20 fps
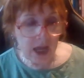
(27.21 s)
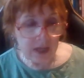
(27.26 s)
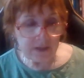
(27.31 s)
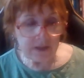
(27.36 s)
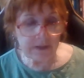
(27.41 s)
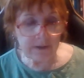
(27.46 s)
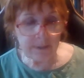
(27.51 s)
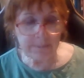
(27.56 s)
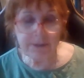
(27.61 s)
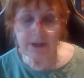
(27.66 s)

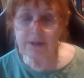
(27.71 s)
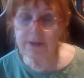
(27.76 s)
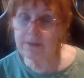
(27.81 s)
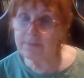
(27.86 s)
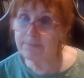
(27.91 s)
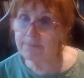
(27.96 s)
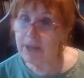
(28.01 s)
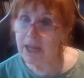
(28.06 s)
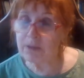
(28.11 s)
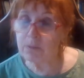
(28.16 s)
The government
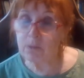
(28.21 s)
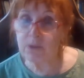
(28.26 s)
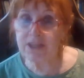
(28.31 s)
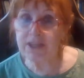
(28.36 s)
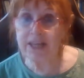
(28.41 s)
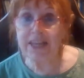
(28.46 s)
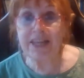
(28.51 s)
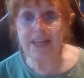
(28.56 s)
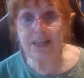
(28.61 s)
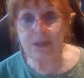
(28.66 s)
met with
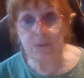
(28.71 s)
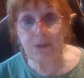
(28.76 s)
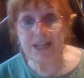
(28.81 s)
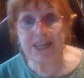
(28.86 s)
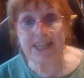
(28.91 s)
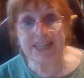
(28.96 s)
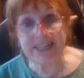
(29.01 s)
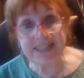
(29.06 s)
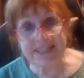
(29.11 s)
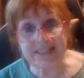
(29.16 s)
the Iwi
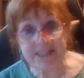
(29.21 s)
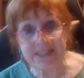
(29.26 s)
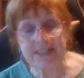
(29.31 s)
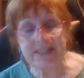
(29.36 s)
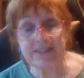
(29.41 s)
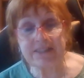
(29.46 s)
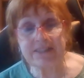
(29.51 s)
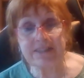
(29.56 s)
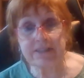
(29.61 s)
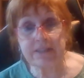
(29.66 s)

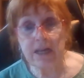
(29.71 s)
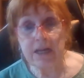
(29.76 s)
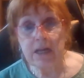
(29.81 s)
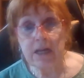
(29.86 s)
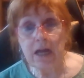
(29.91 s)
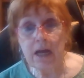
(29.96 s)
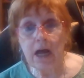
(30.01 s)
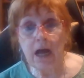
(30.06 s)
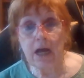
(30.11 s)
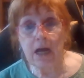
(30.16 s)
leaders
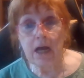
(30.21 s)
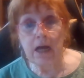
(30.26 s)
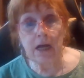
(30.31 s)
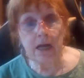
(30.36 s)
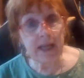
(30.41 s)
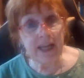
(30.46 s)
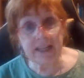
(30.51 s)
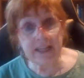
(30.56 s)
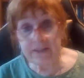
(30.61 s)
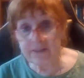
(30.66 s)

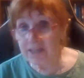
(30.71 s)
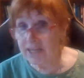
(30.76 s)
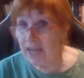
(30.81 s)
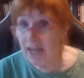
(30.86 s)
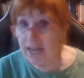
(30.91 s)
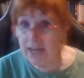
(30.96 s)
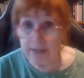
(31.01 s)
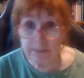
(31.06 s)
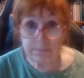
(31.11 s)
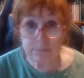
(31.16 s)
in the
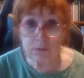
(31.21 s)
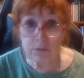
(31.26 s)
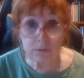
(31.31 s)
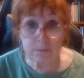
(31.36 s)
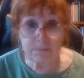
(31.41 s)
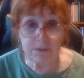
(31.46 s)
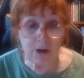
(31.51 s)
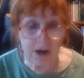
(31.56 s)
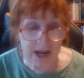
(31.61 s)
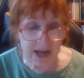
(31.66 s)
April
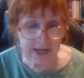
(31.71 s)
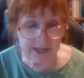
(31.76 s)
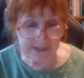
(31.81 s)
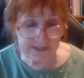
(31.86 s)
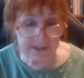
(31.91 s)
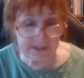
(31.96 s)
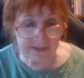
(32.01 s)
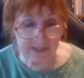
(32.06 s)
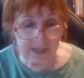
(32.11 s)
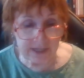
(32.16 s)
prior
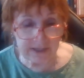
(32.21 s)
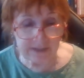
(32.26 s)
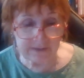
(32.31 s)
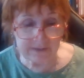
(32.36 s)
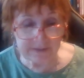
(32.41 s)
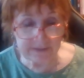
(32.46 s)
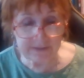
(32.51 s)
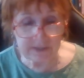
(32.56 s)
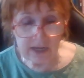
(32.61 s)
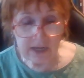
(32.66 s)
to
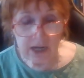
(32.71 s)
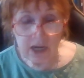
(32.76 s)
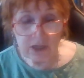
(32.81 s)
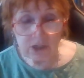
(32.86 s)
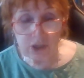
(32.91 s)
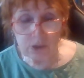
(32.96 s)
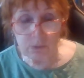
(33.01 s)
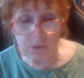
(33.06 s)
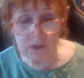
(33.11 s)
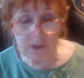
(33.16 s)
this
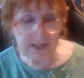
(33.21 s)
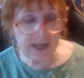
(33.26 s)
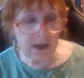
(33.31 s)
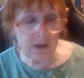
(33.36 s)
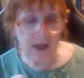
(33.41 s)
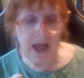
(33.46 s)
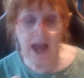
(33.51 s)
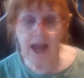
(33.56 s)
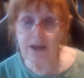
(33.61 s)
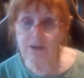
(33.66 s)
to work
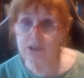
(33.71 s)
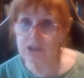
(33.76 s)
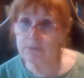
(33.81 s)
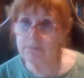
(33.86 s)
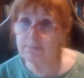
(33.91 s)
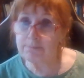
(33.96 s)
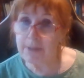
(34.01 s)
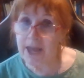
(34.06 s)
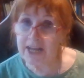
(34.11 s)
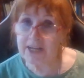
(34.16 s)
out how to
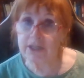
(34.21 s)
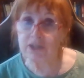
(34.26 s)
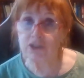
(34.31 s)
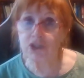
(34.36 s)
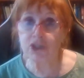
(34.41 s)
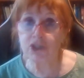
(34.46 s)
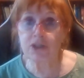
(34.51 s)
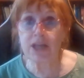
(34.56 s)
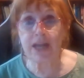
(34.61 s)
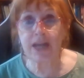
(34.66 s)

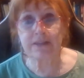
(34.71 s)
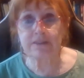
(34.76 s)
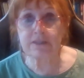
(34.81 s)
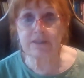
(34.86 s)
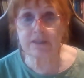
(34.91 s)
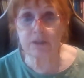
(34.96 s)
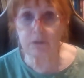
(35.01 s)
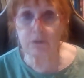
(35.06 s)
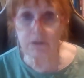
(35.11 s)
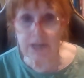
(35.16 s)
manage that
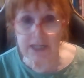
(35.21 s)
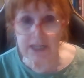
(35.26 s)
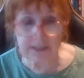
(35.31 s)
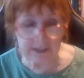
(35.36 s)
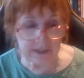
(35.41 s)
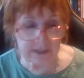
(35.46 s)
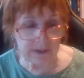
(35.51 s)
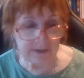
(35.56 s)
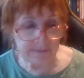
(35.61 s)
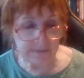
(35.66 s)

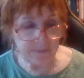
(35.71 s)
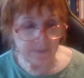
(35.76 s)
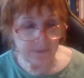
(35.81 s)
surrender.